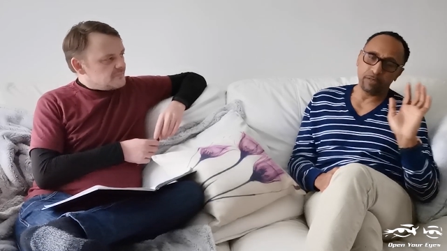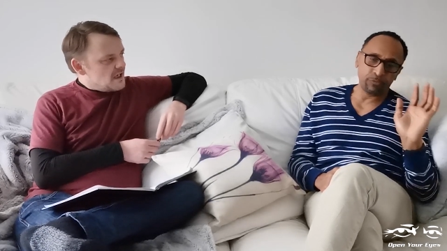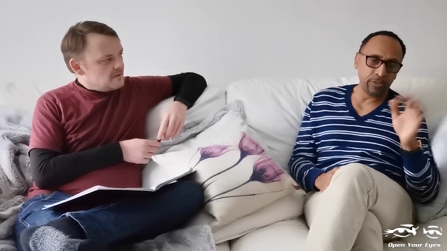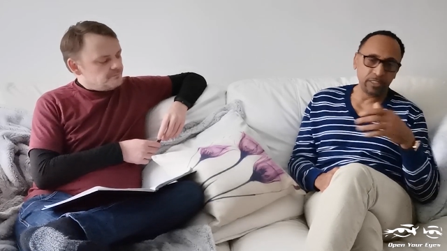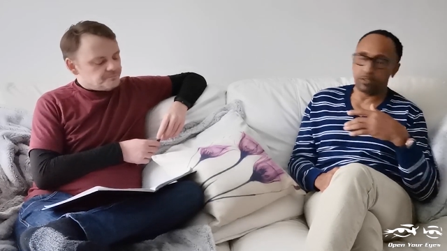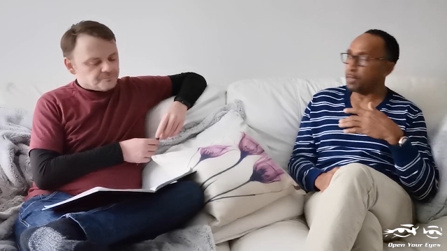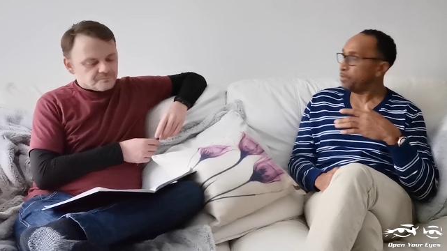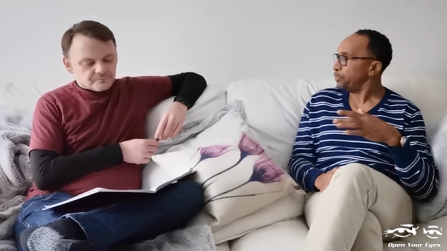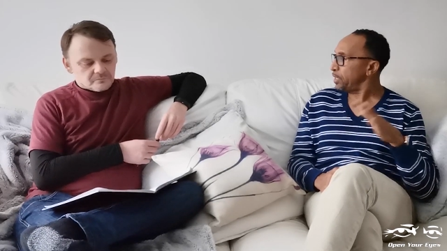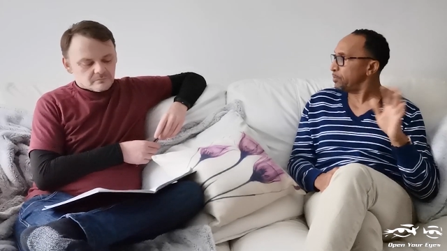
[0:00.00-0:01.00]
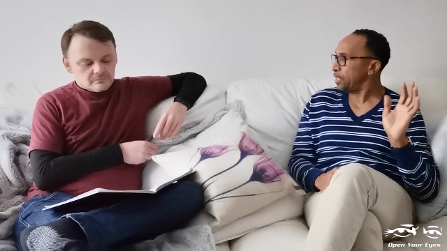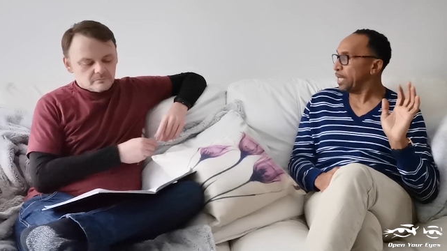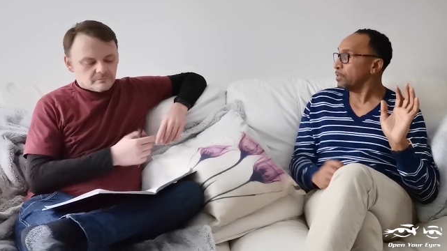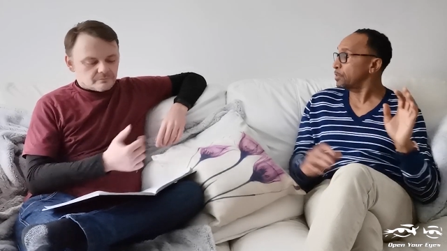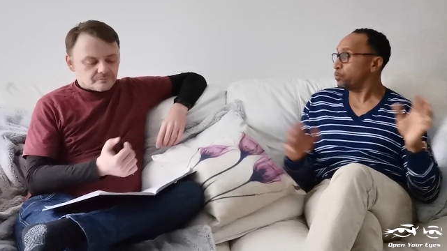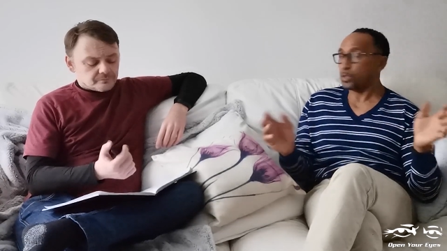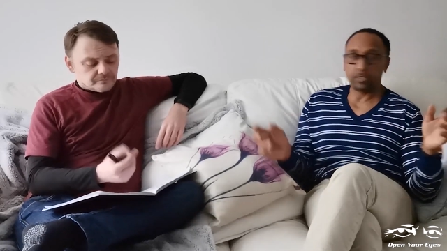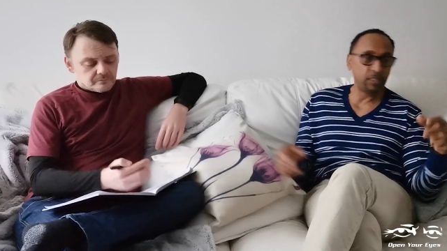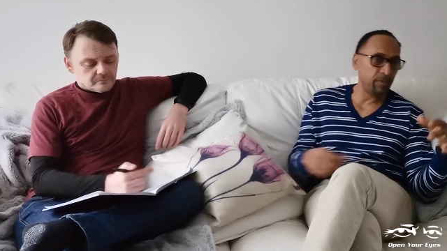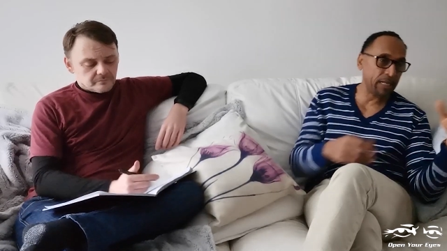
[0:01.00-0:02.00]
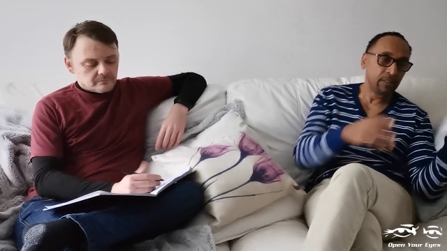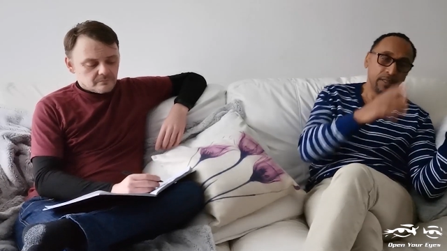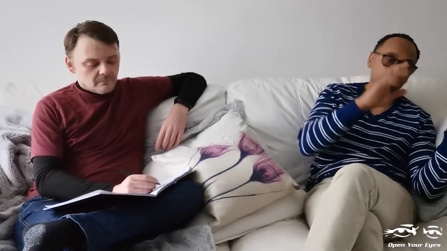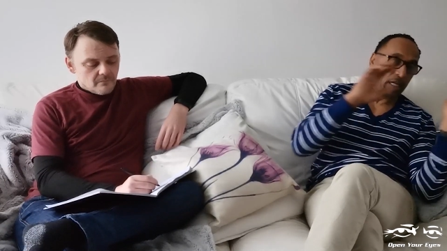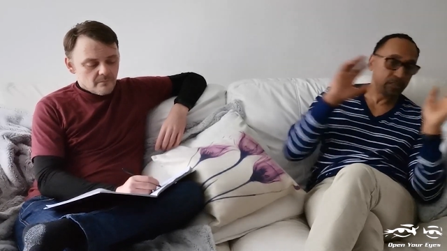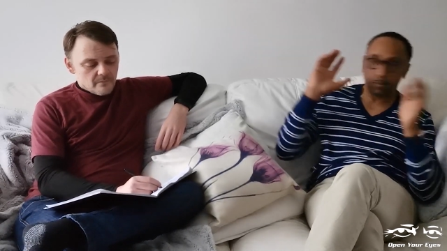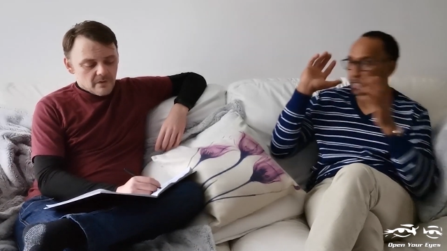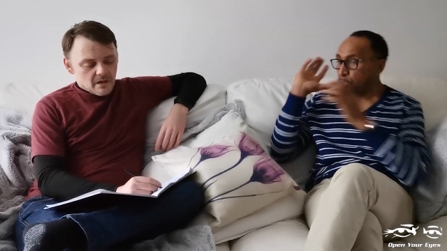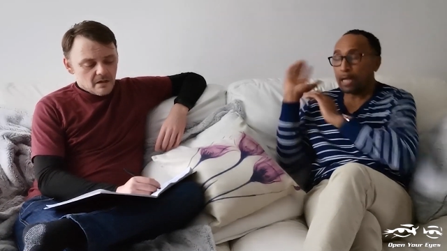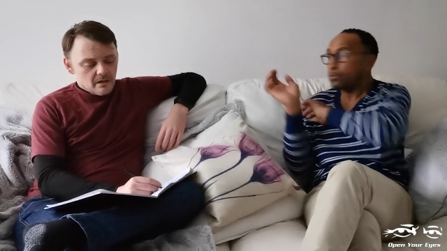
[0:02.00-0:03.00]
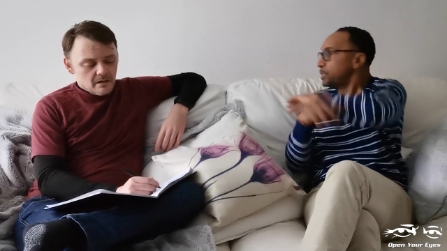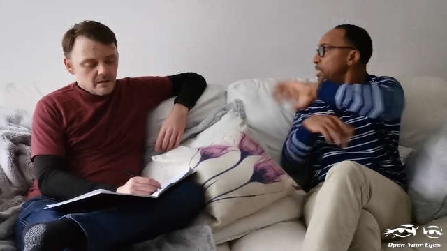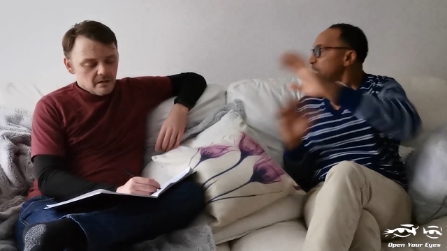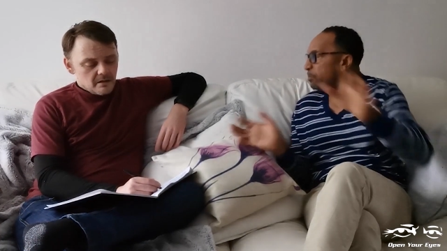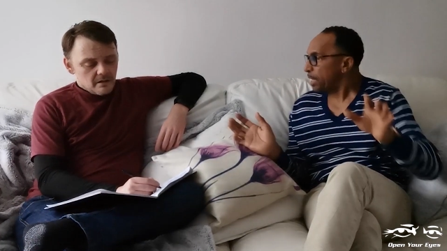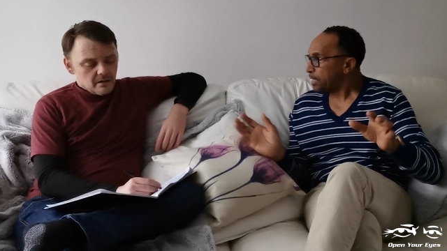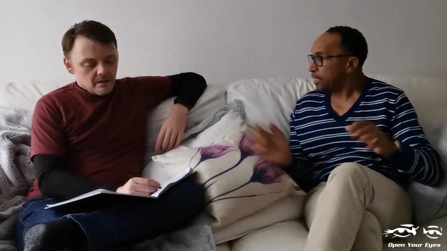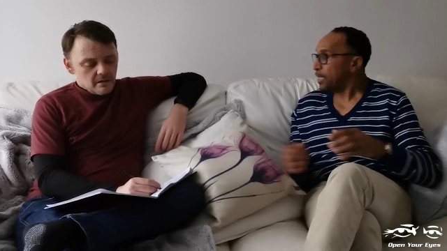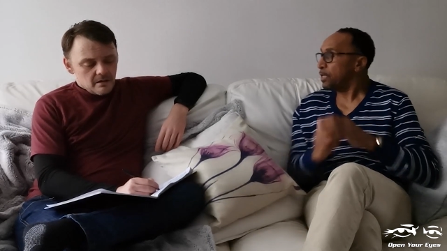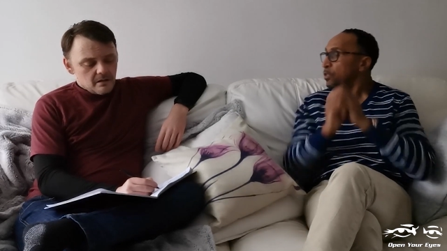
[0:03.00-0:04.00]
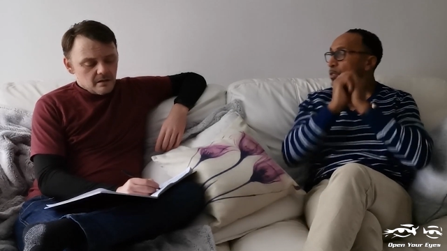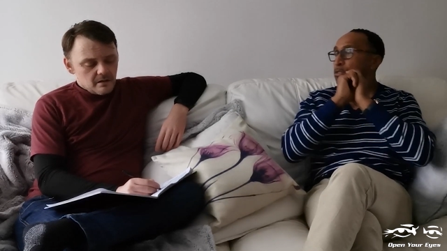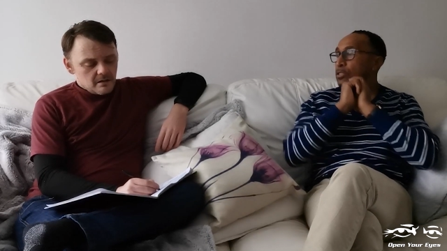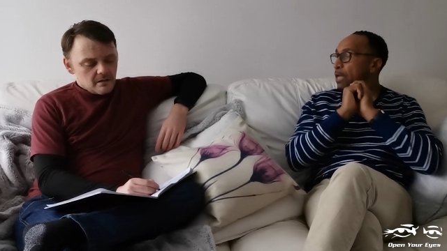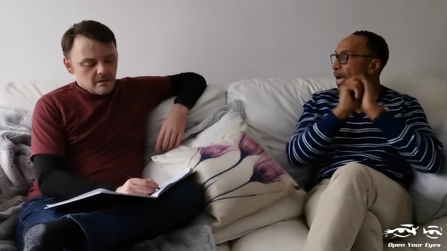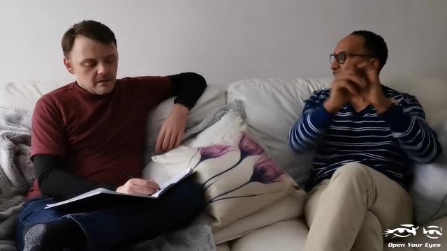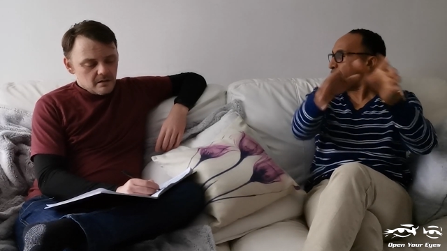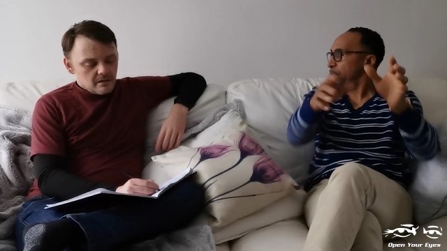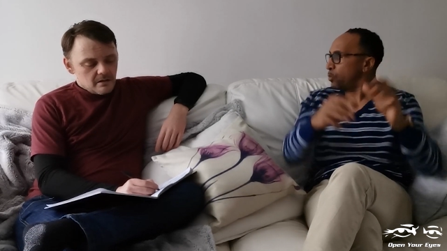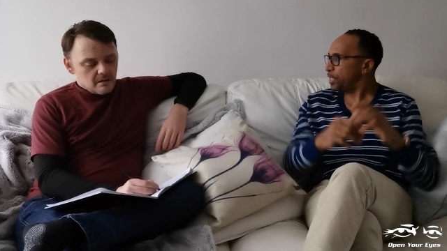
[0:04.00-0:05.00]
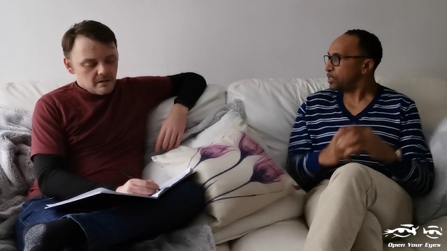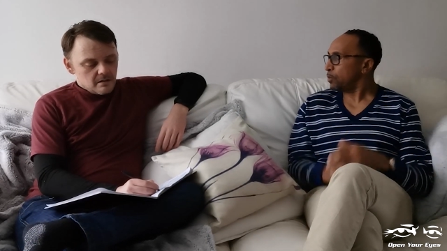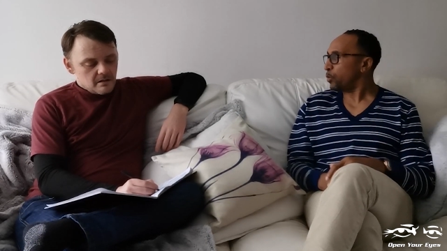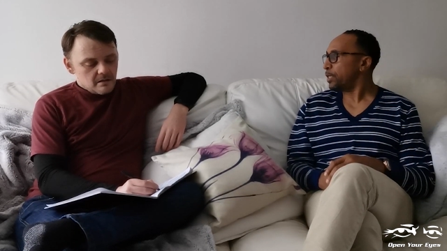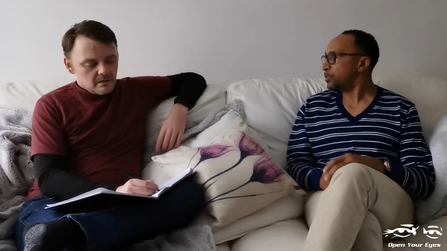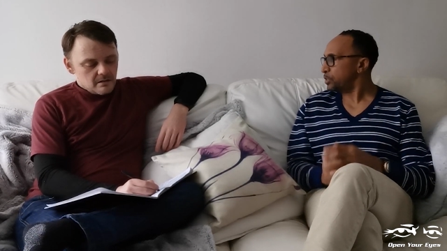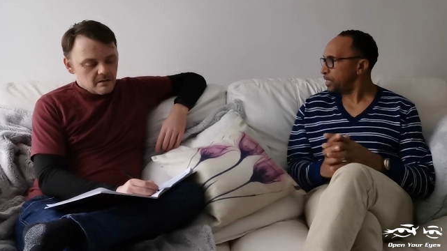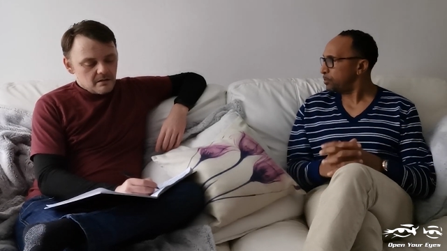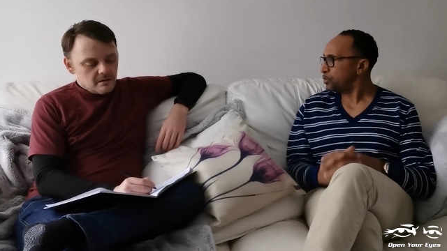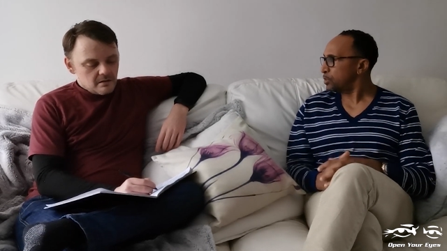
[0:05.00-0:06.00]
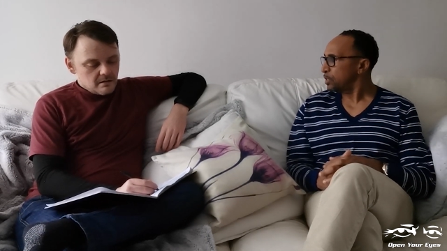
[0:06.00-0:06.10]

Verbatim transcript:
Speaker 1: friends, my family, I don't even want to see my fiance, my, I don't want to see anybody again, just hide me away somewhere. It seems,